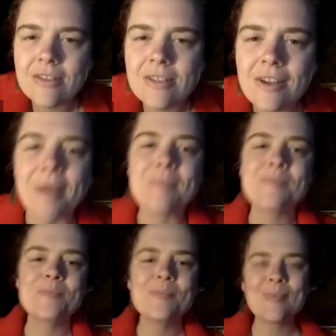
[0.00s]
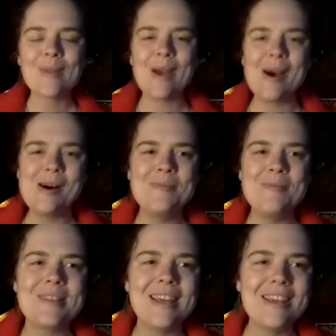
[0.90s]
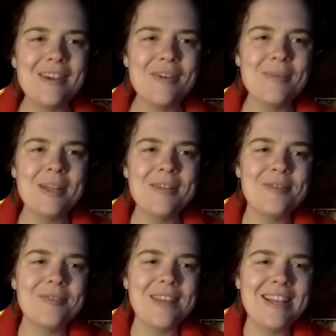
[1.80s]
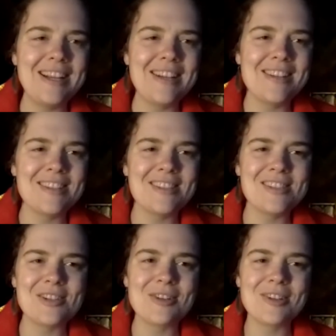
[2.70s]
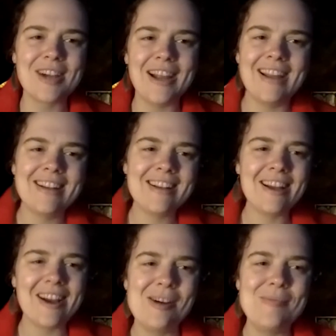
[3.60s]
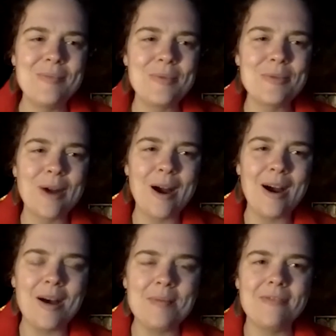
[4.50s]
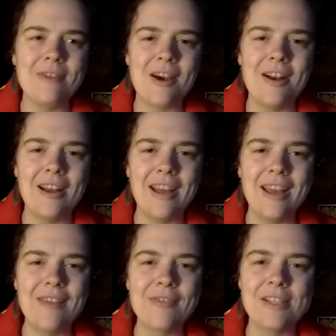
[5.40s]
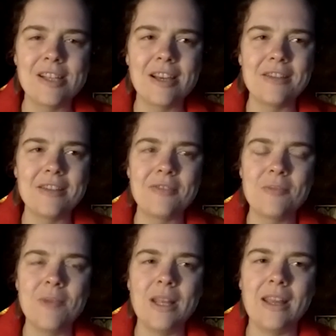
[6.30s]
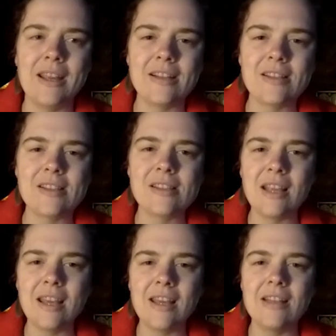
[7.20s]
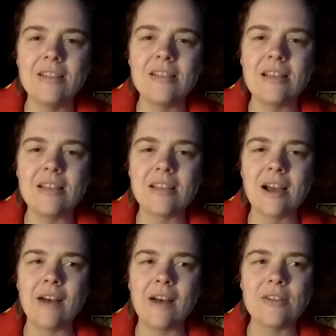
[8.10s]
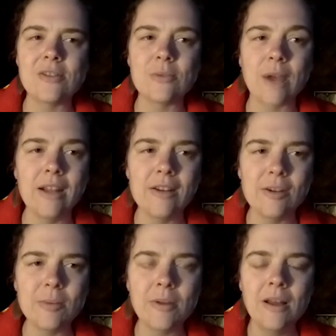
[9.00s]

Okay. Thank you everybody for being here. This is so great. Rob, Yvonne, and I have written together for many years in Zee Zahava's writing group.